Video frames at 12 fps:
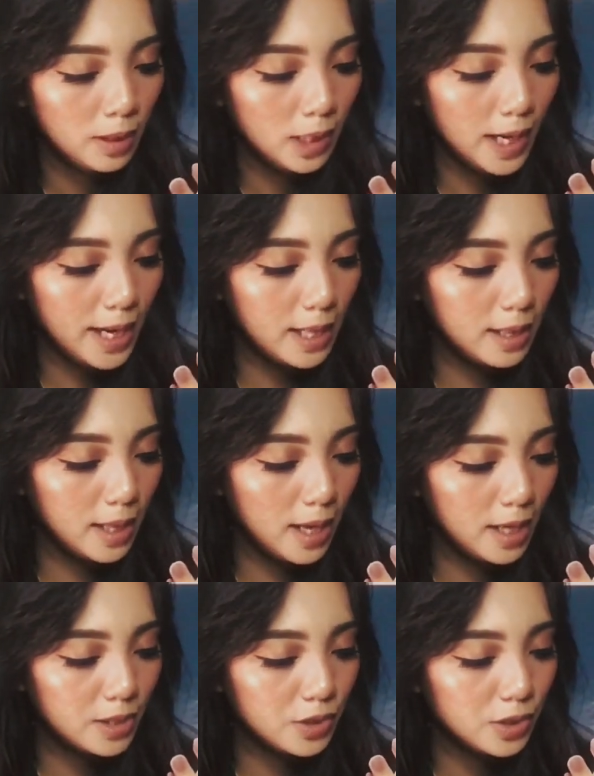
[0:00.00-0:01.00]
And
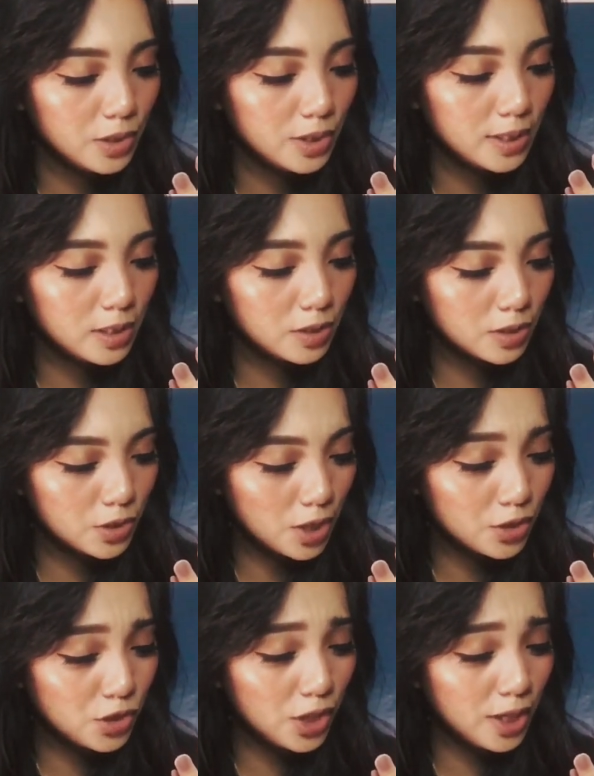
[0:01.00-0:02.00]
then
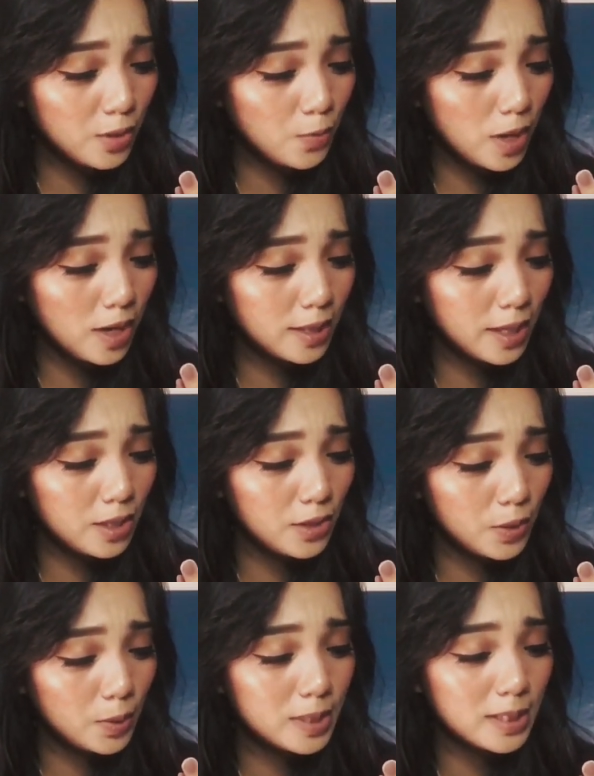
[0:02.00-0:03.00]
charging while in
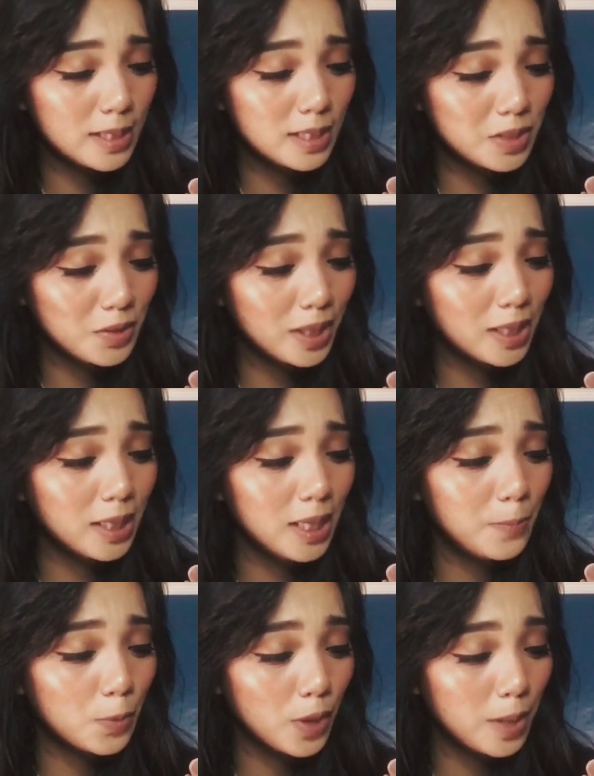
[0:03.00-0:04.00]
use is strictly
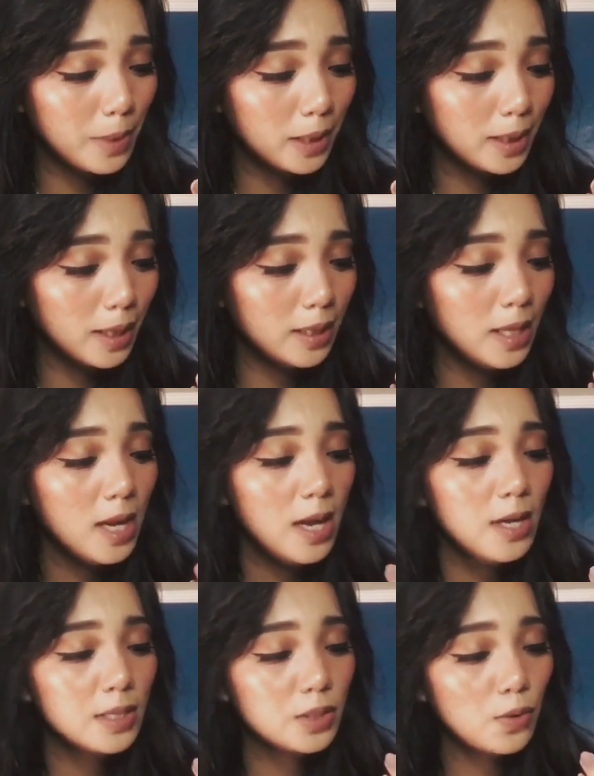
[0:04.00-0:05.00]
prohibited,
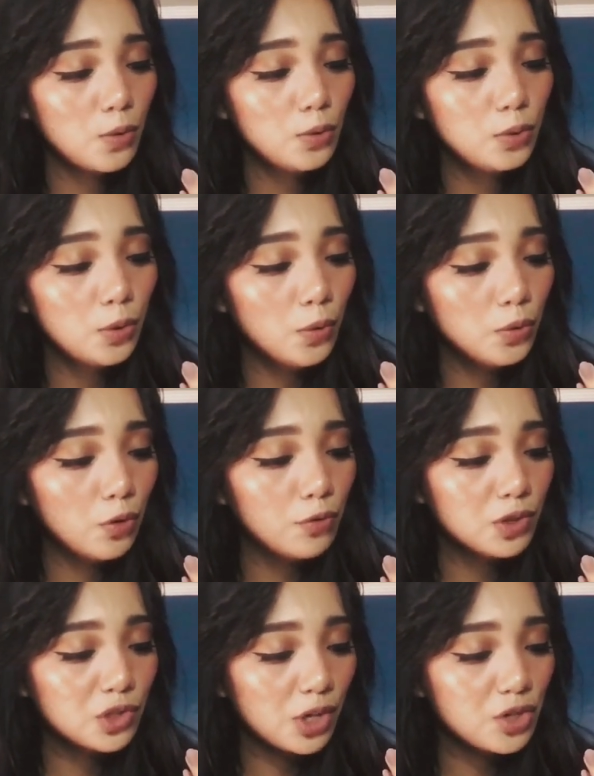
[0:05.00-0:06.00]
so don't
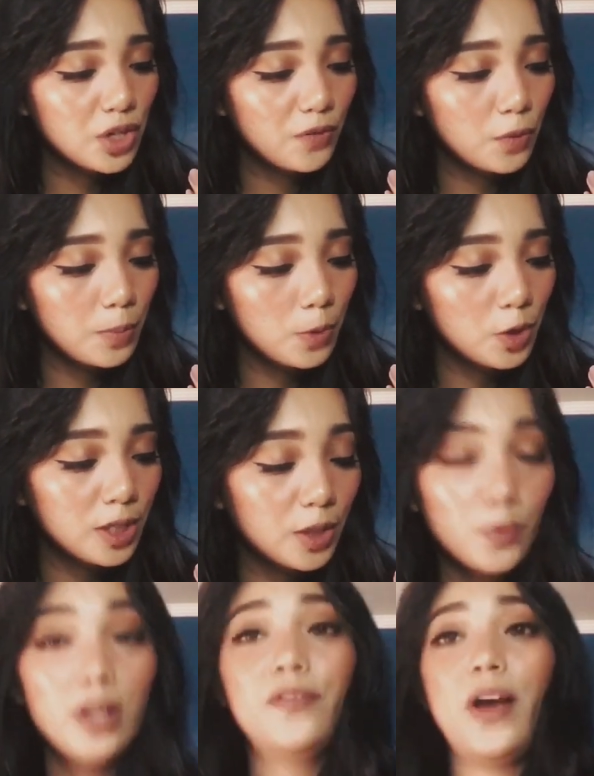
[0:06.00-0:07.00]
overcharge it for more than
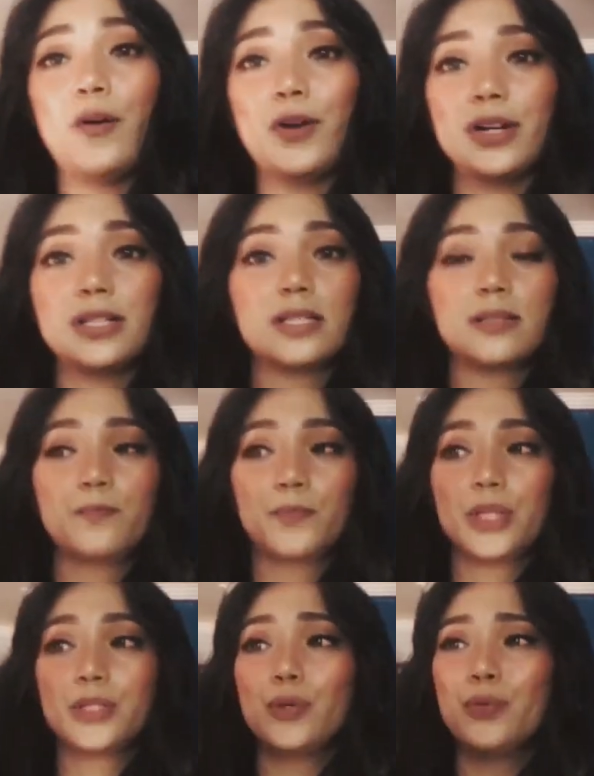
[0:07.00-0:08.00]
12 hours.
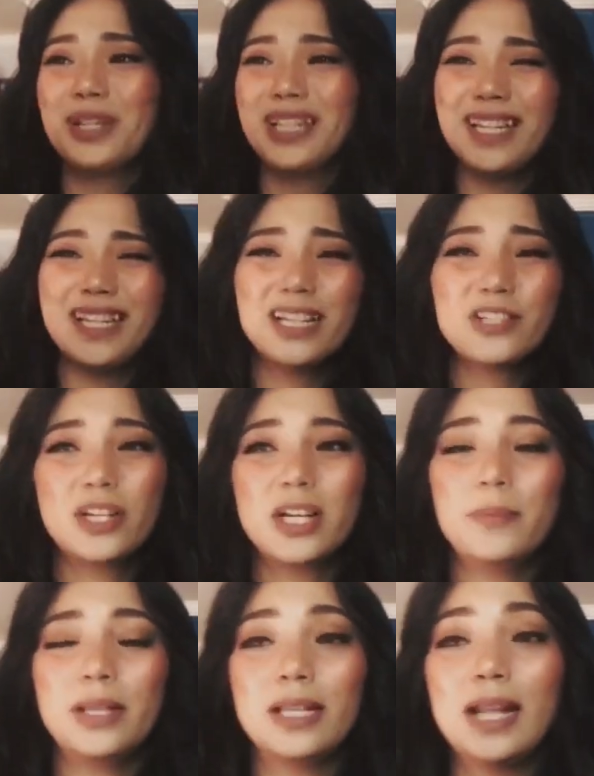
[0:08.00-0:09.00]
So madali lang siya
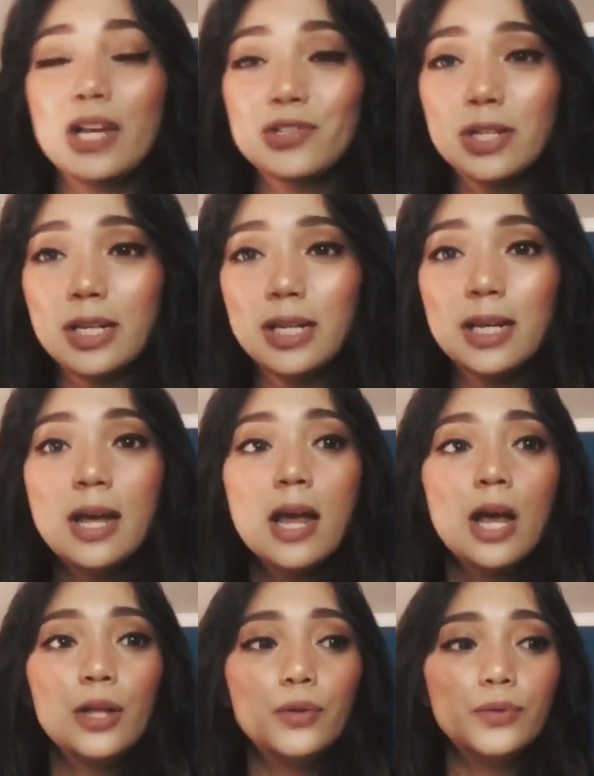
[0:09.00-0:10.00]
gamitin. Actually,
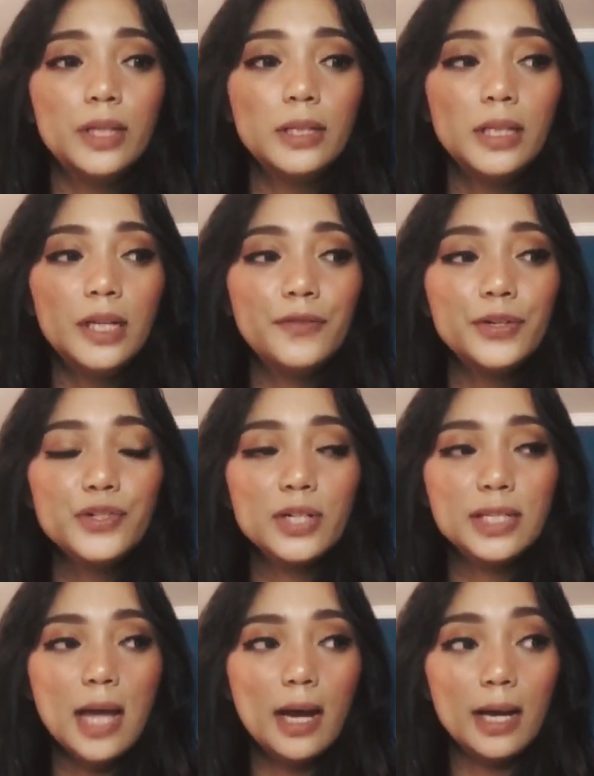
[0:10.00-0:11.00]
nung dineliver siya
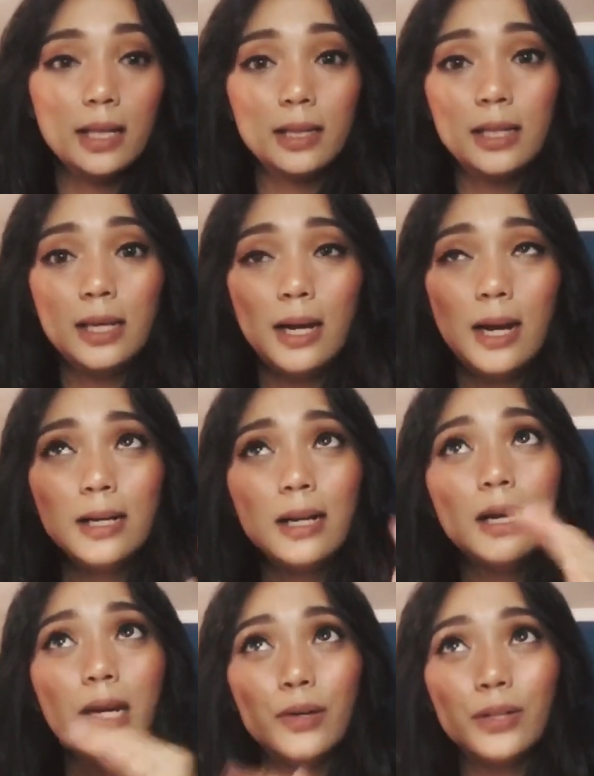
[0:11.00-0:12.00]
sa akin,
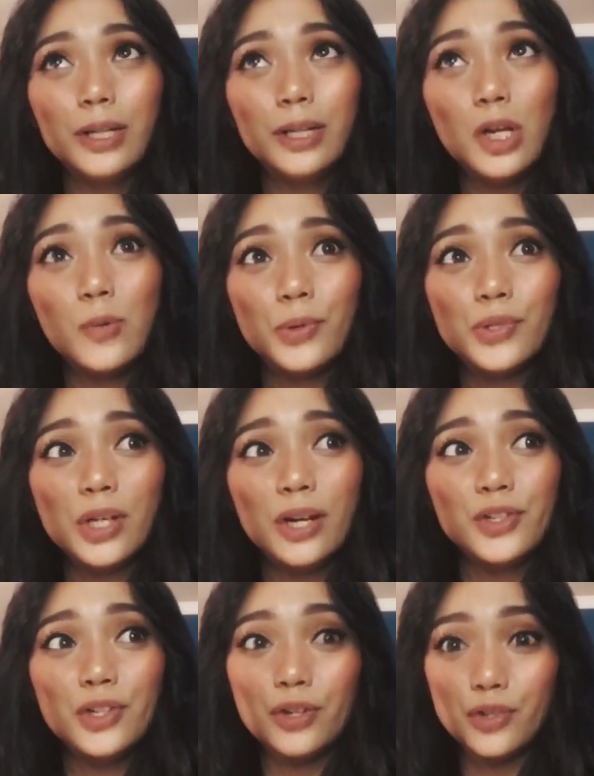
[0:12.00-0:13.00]
hanggang ngayon hindi ko pa siya
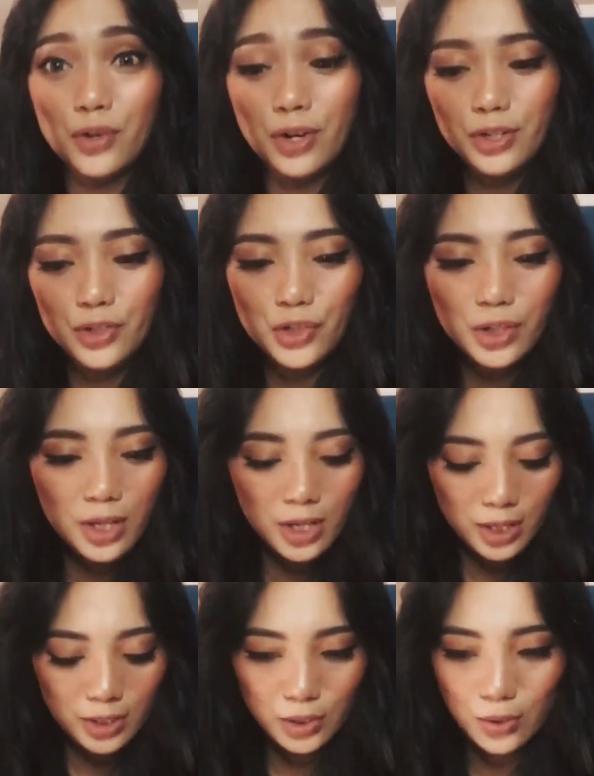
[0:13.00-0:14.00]
chinacharge.
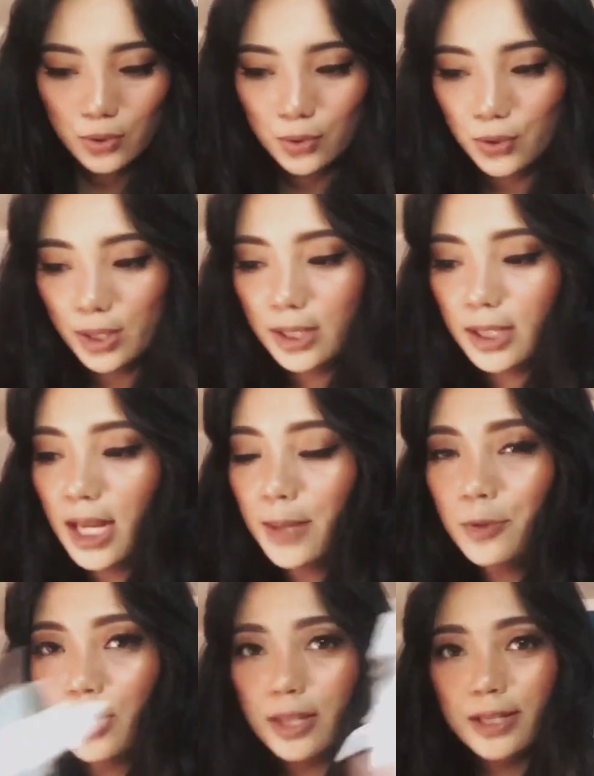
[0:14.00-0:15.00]
So it
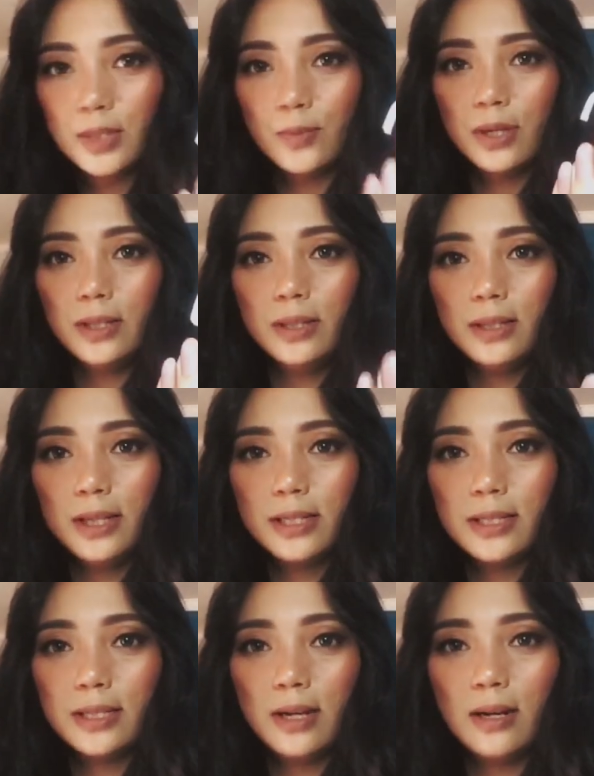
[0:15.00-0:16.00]
came at this one.
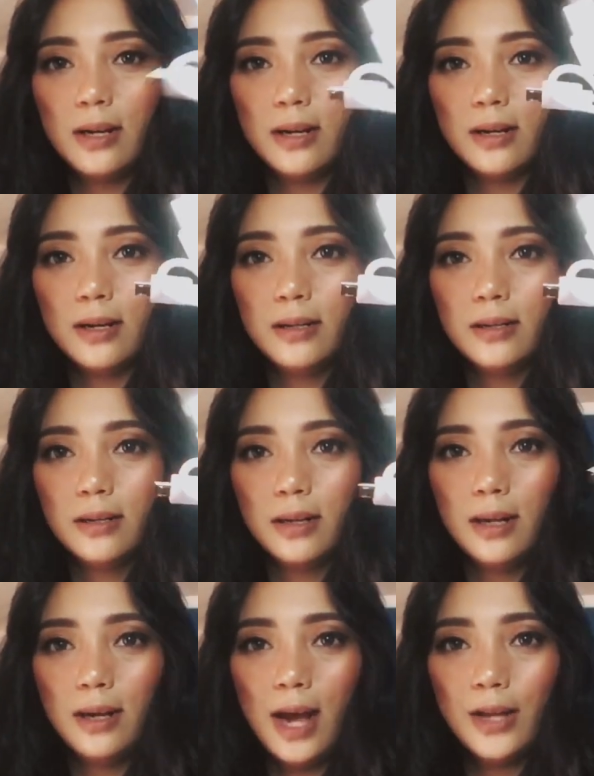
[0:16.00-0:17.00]
It's a
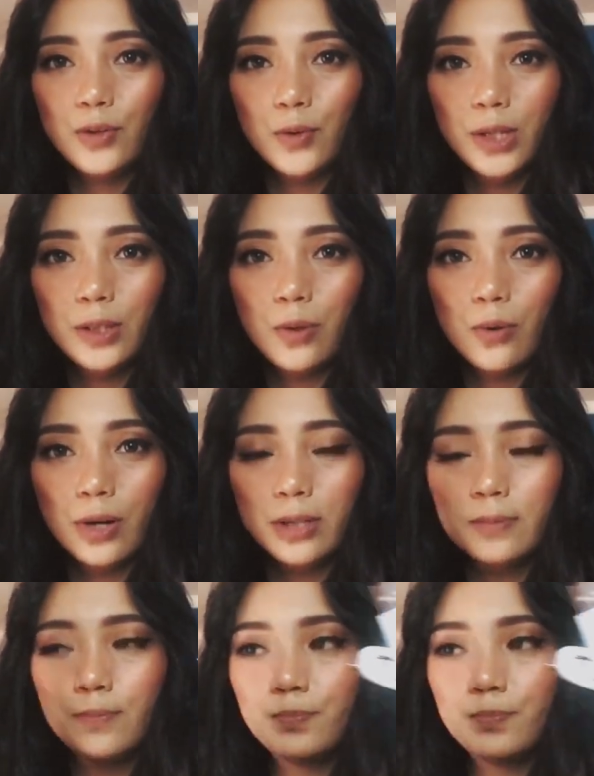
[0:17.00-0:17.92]
Android cord.